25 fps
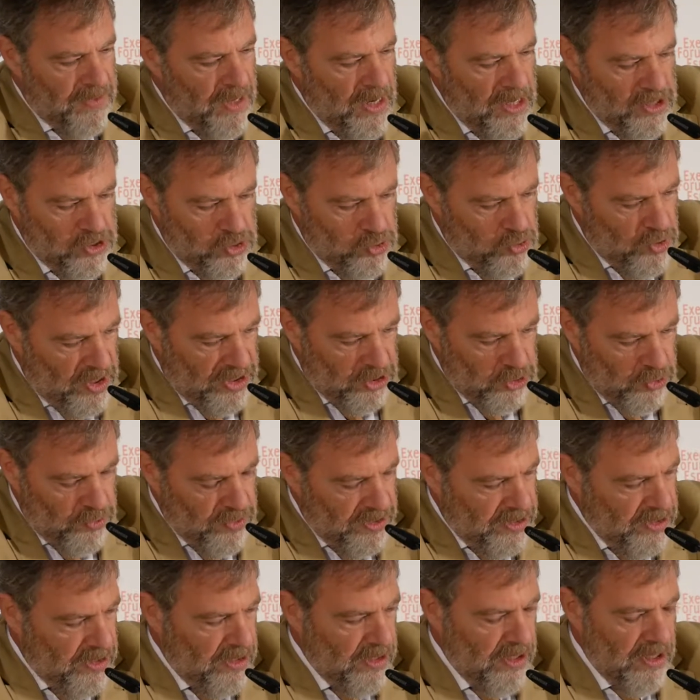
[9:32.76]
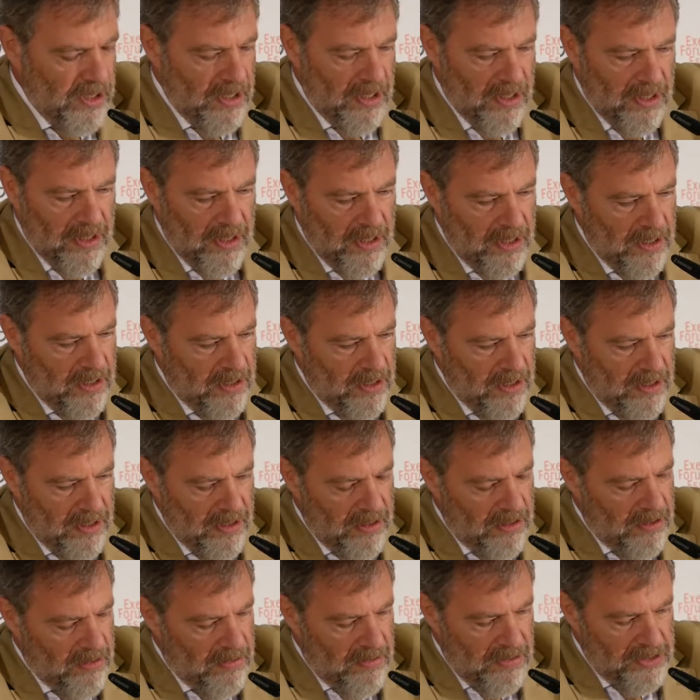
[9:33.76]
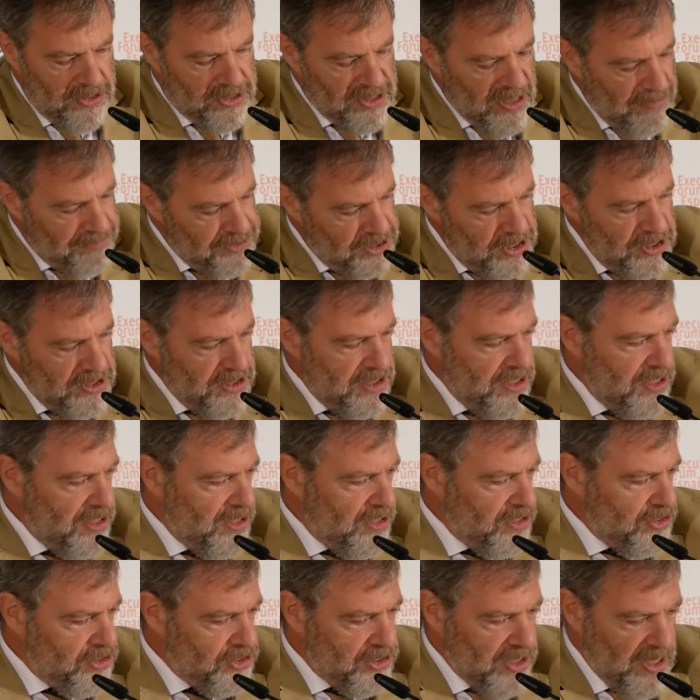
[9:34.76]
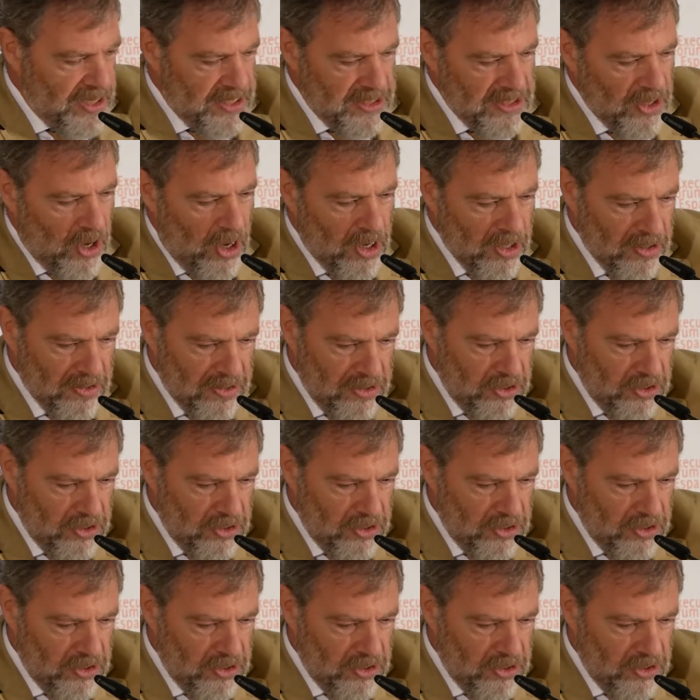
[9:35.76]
structural subsidies and all.